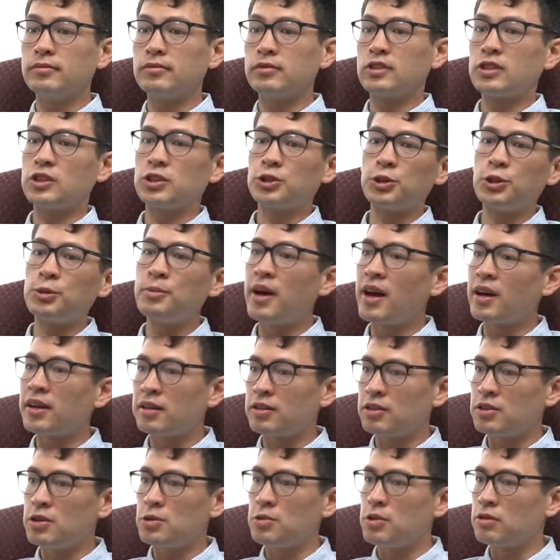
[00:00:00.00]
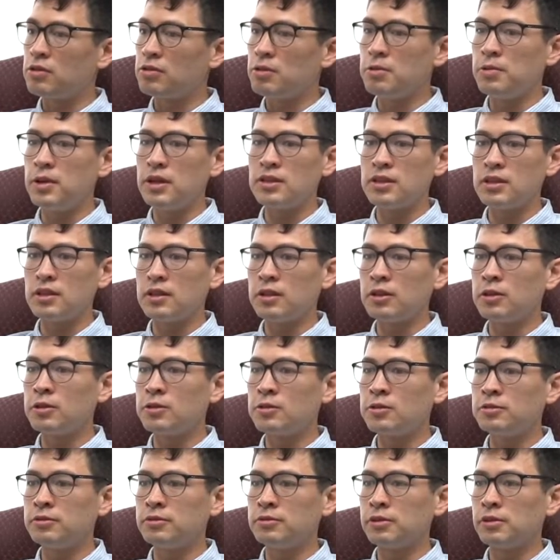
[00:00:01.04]
scroll back 2 or 3 weeks
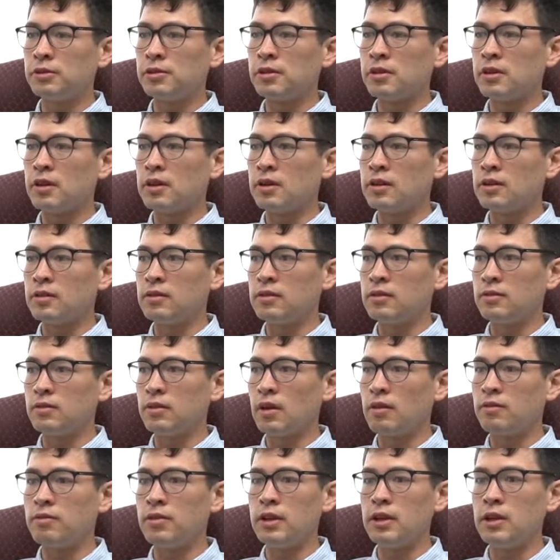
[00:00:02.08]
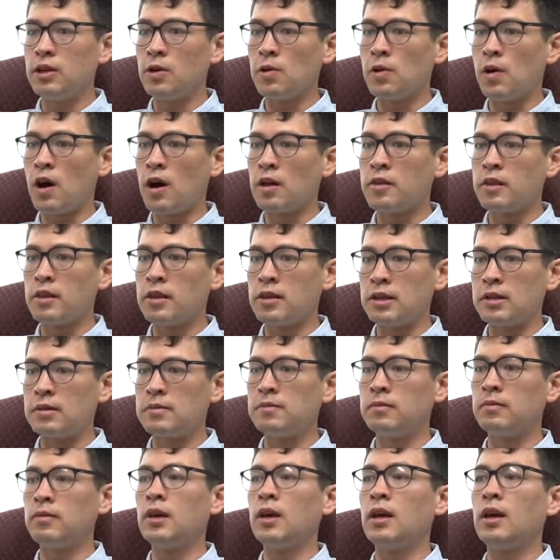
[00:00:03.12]
ago for a video on the
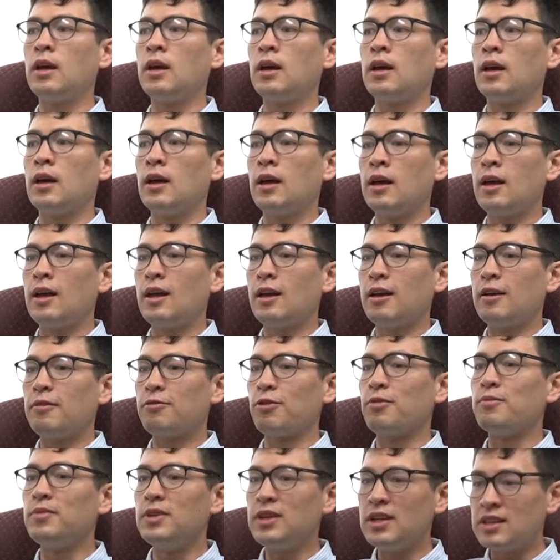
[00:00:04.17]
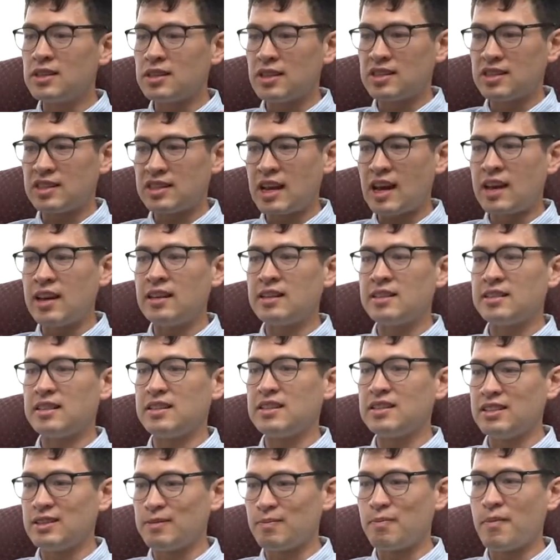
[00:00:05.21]
hymn. For me, as a
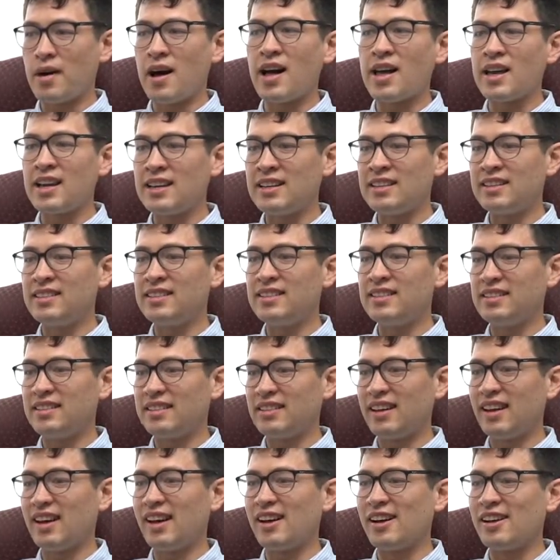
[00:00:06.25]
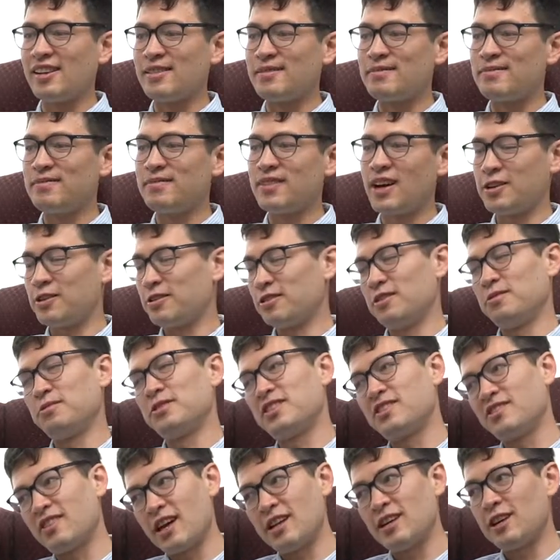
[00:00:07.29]
scientist mind, I know
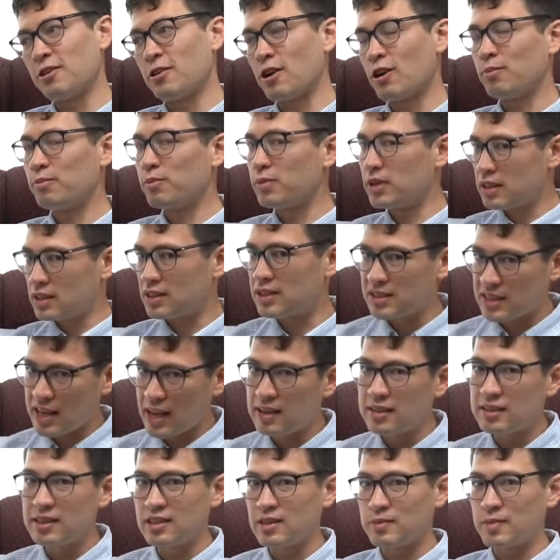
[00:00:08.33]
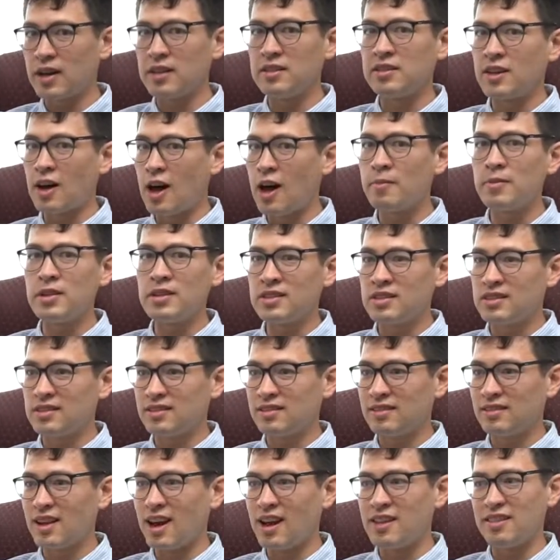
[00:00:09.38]
there's lightning round, but as a scientist mind,
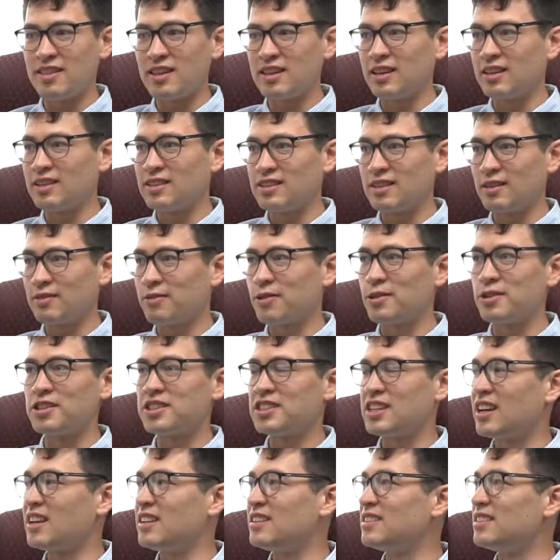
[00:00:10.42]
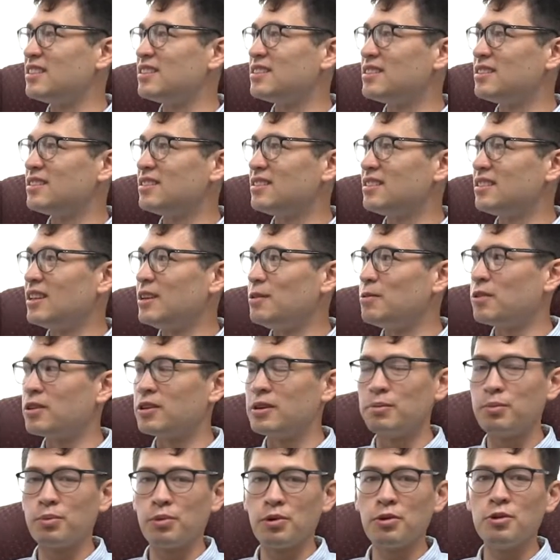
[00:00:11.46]
Thomas, I think, is the first scientist. He
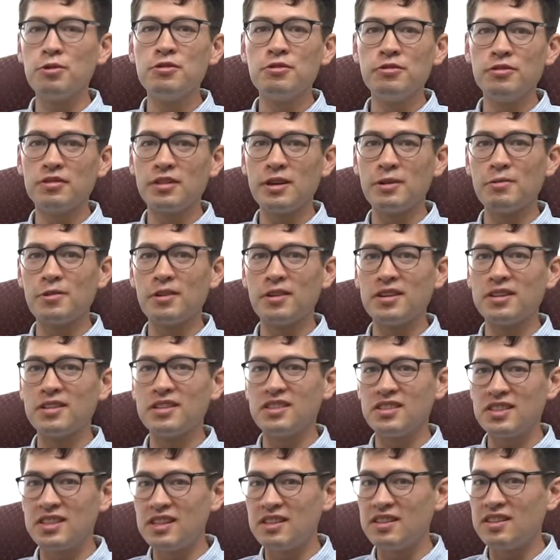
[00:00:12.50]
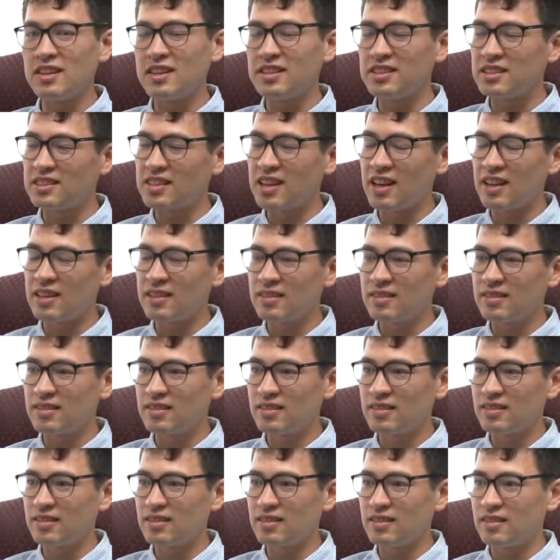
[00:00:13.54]
wanted proof. He wanted to see things.
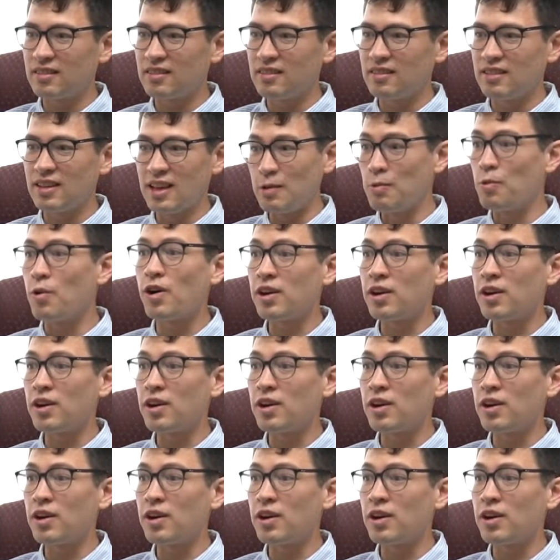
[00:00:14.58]
He